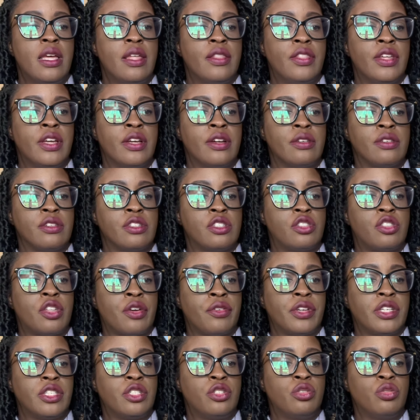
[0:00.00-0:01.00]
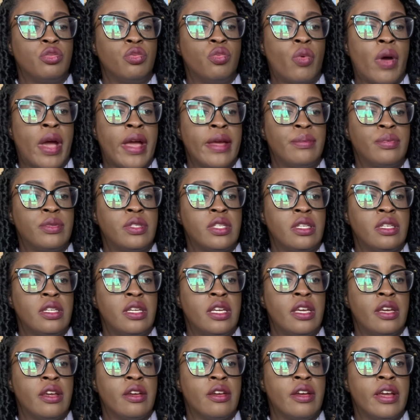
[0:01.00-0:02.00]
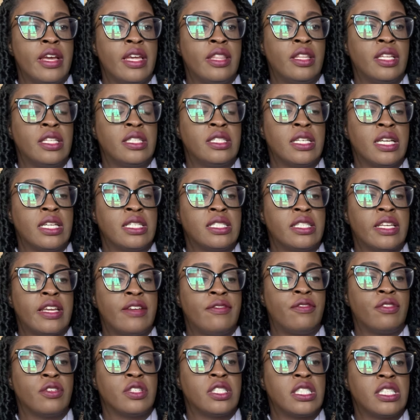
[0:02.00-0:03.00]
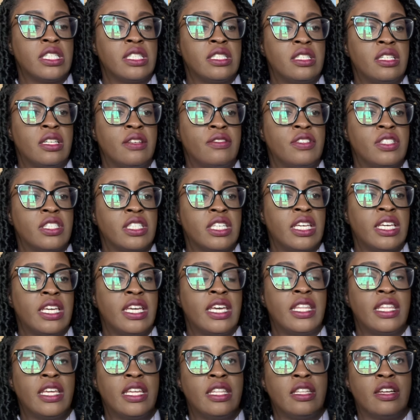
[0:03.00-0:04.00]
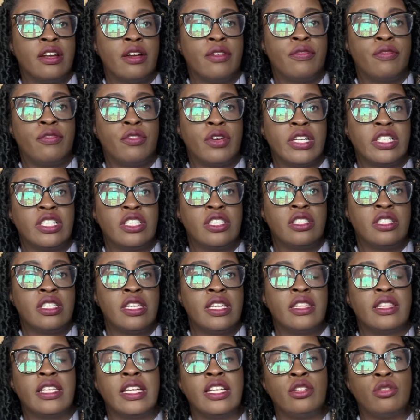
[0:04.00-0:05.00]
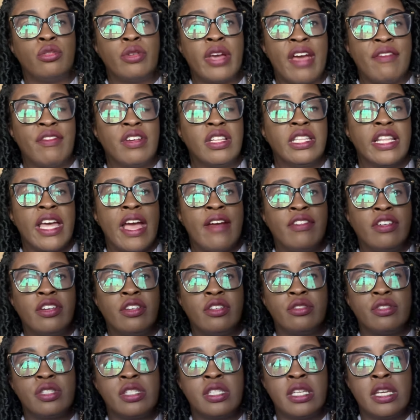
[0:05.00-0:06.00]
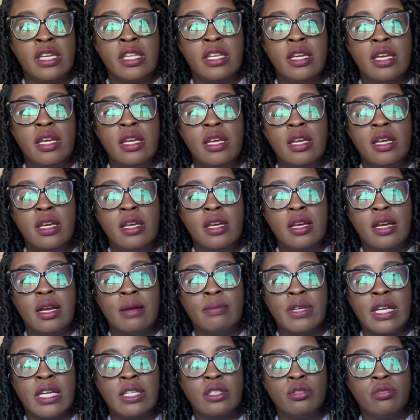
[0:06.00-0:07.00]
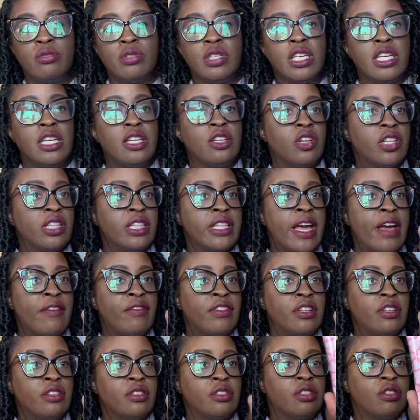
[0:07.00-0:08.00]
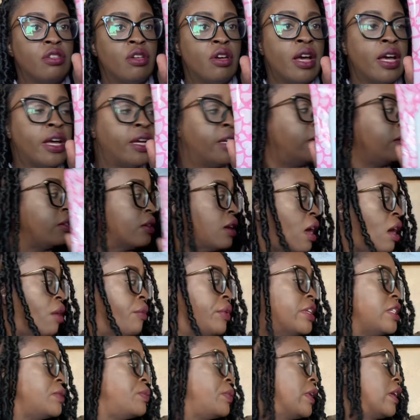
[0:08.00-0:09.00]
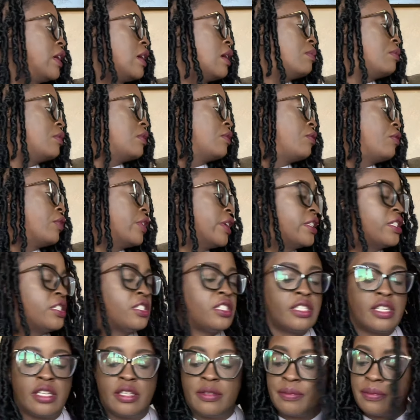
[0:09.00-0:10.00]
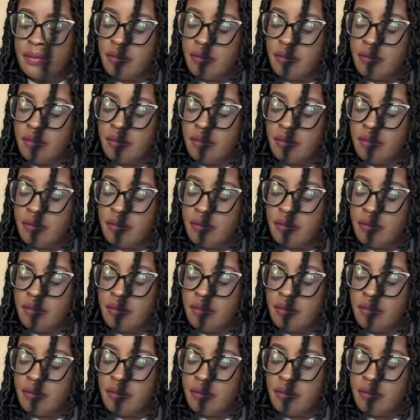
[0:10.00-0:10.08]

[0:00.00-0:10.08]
There's thirty-two wipes in here, and it does say for sensitive skin, and they're a fresh scent. They do have a lavender scent. I'm not too keen on lavender, so I always pick up the fresh scent.